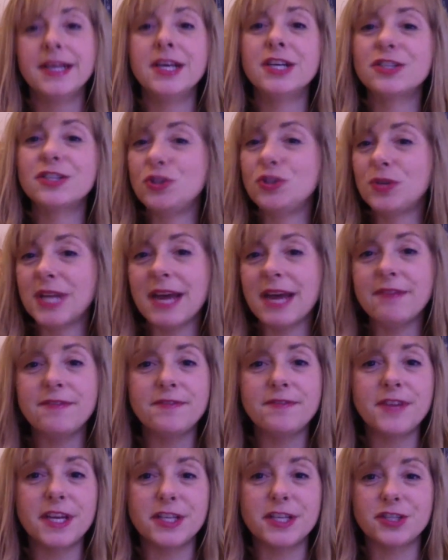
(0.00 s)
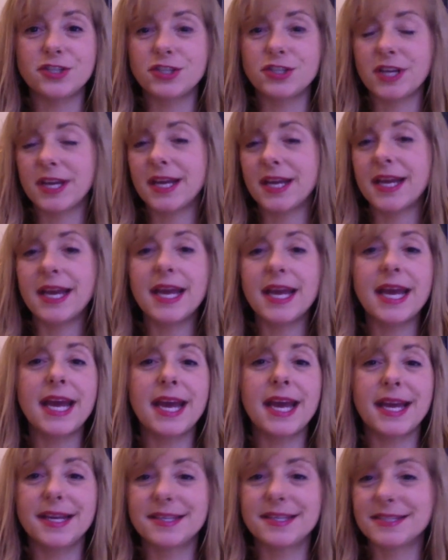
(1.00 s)
So you could have fish,
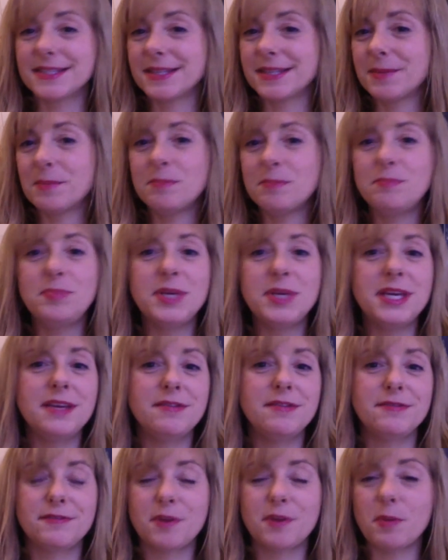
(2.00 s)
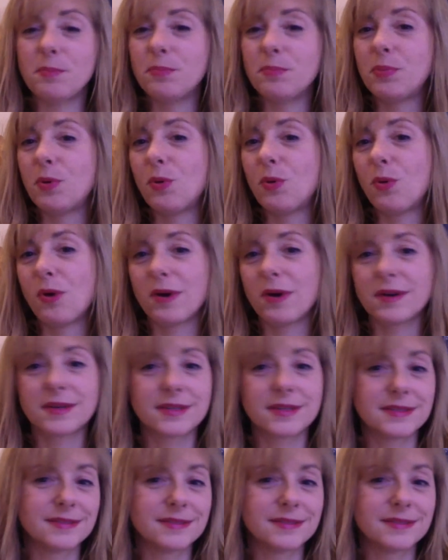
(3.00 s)
eggs, beef, pork,